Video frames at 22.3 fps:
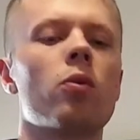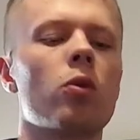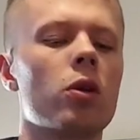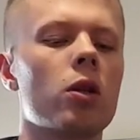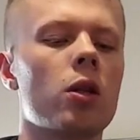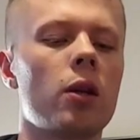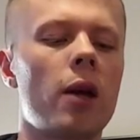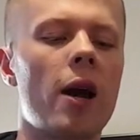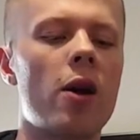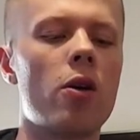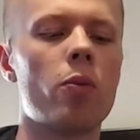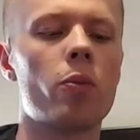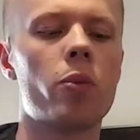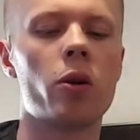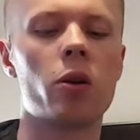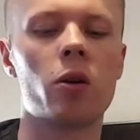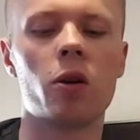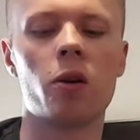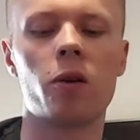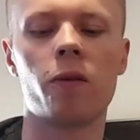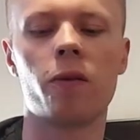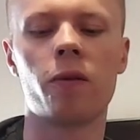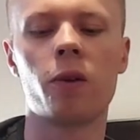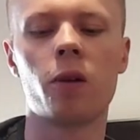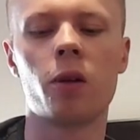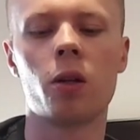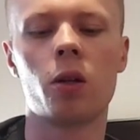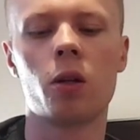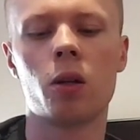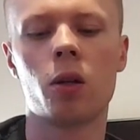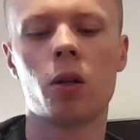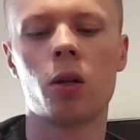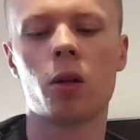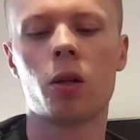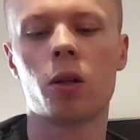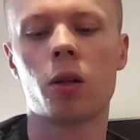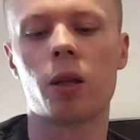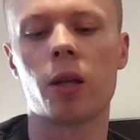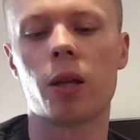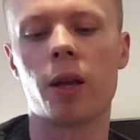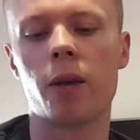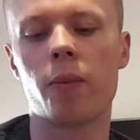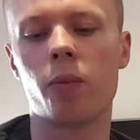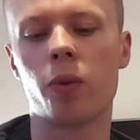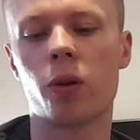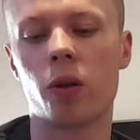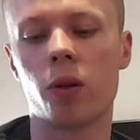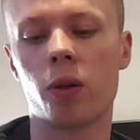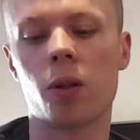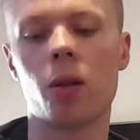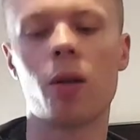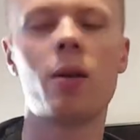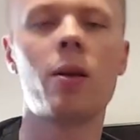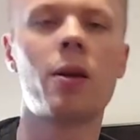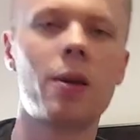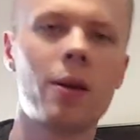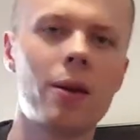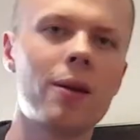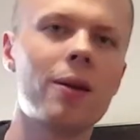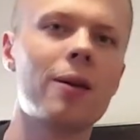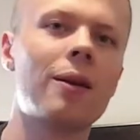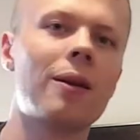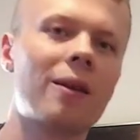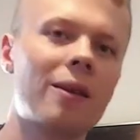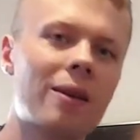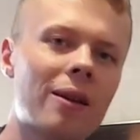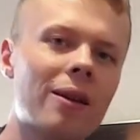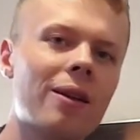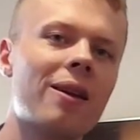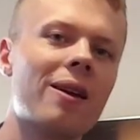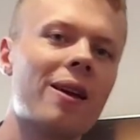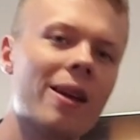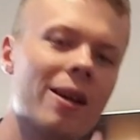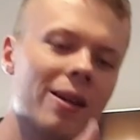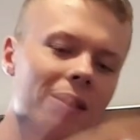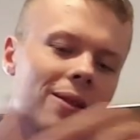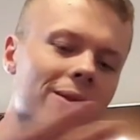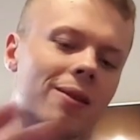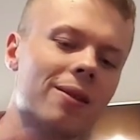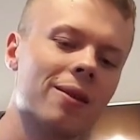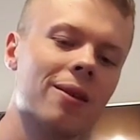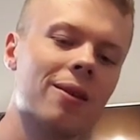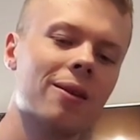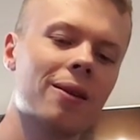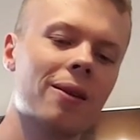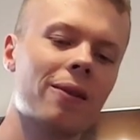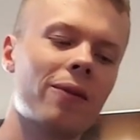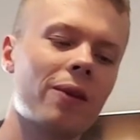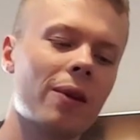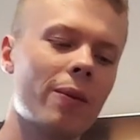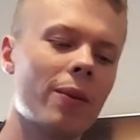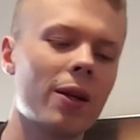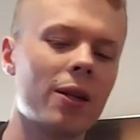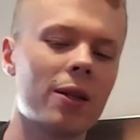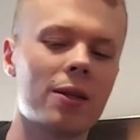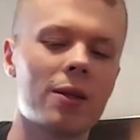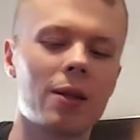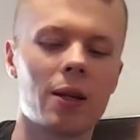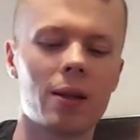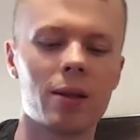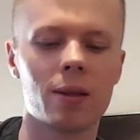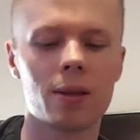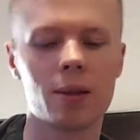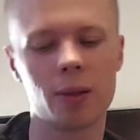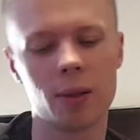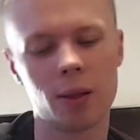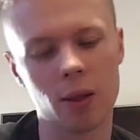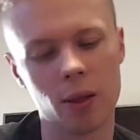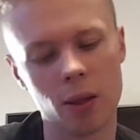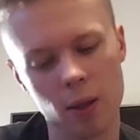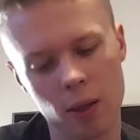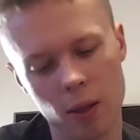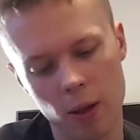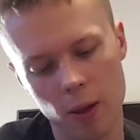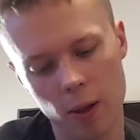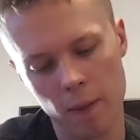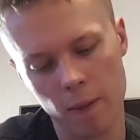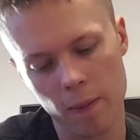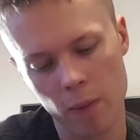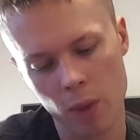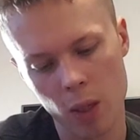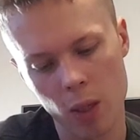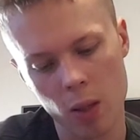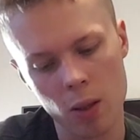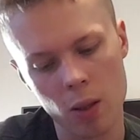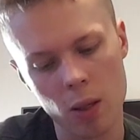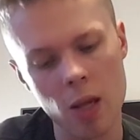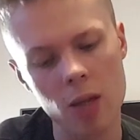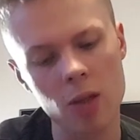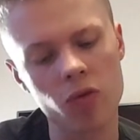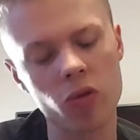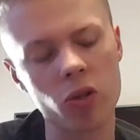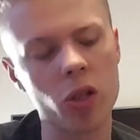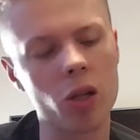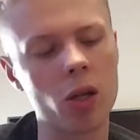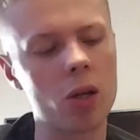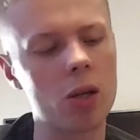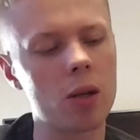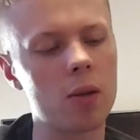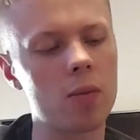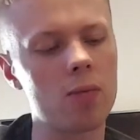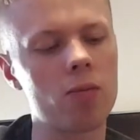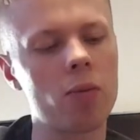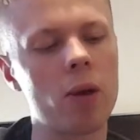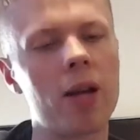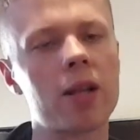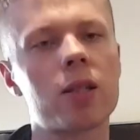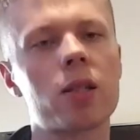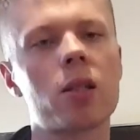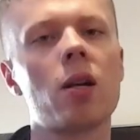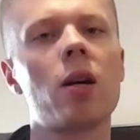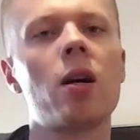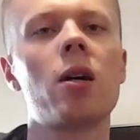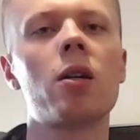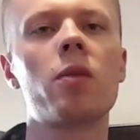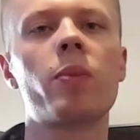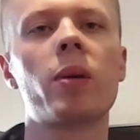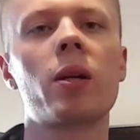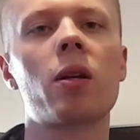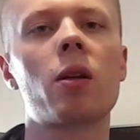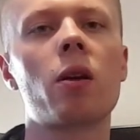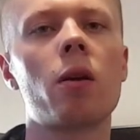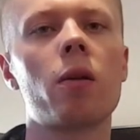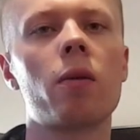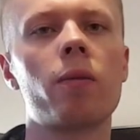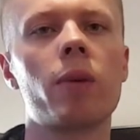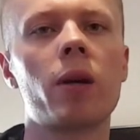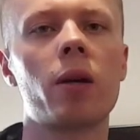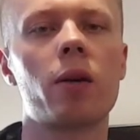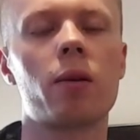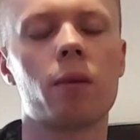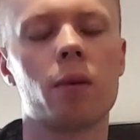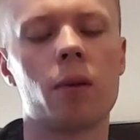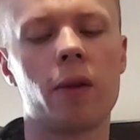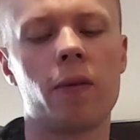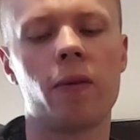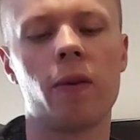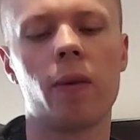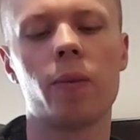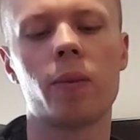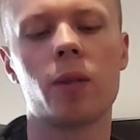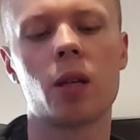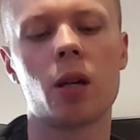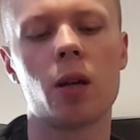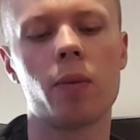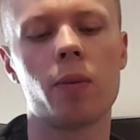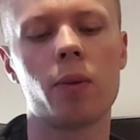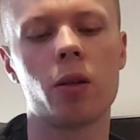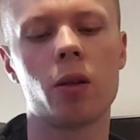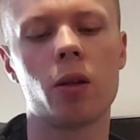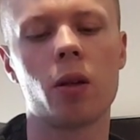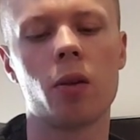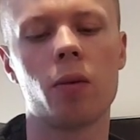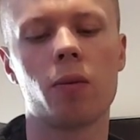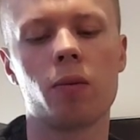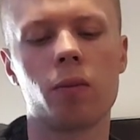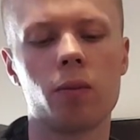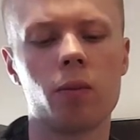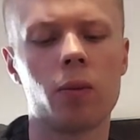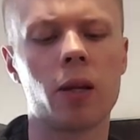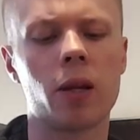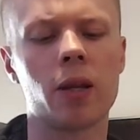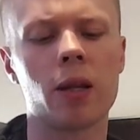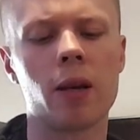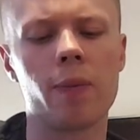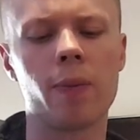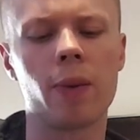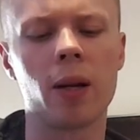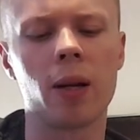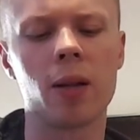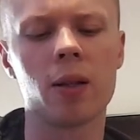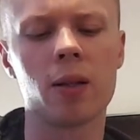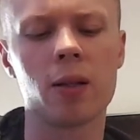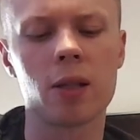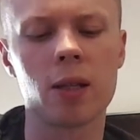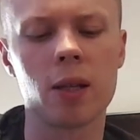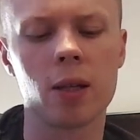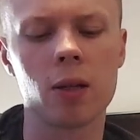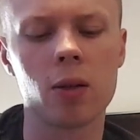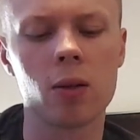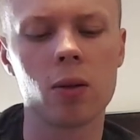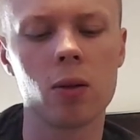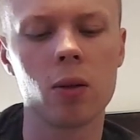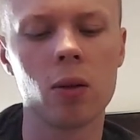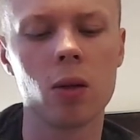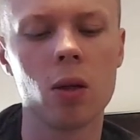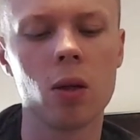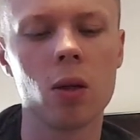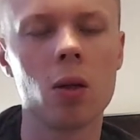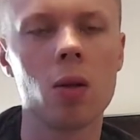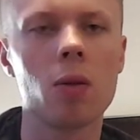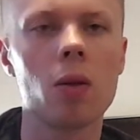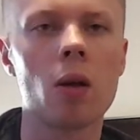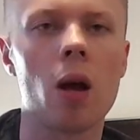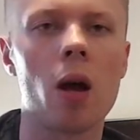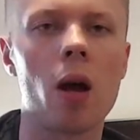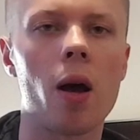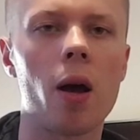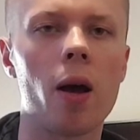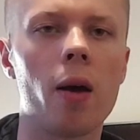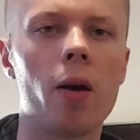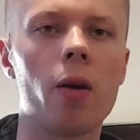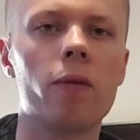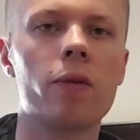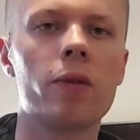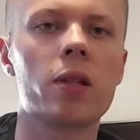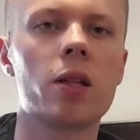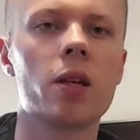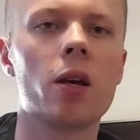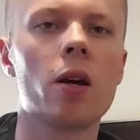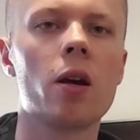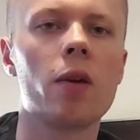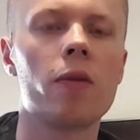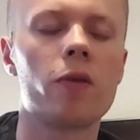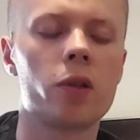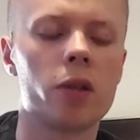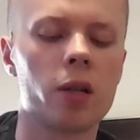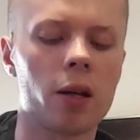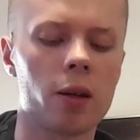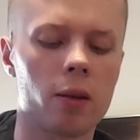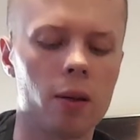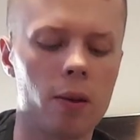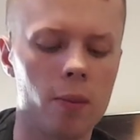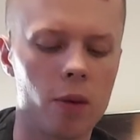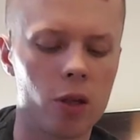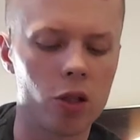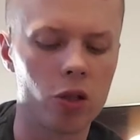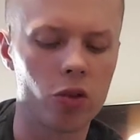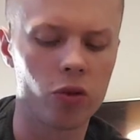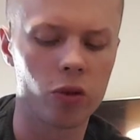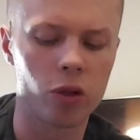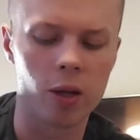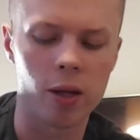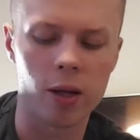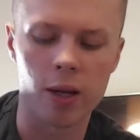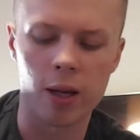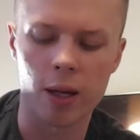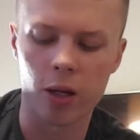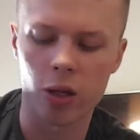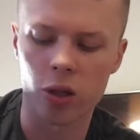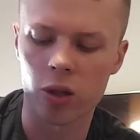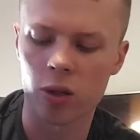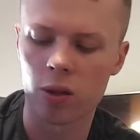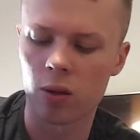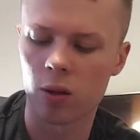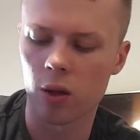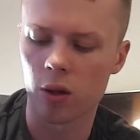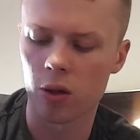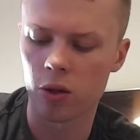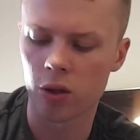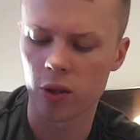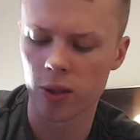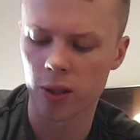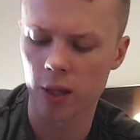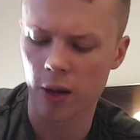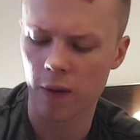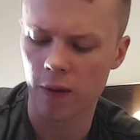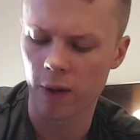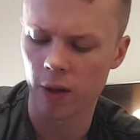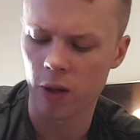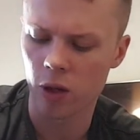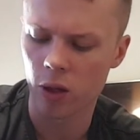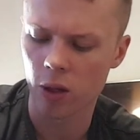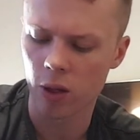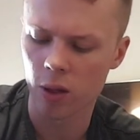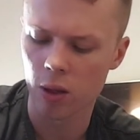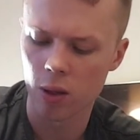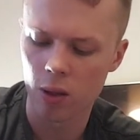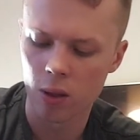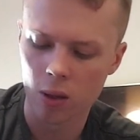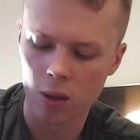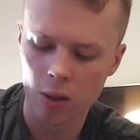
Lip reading: what the output of the input is, if that makes sense. Yeah, it's really good. XLR, big thumbs up, you know, getting that balanced signal. Obviously, earth, you get a much stronger connection. I'd use that if I could.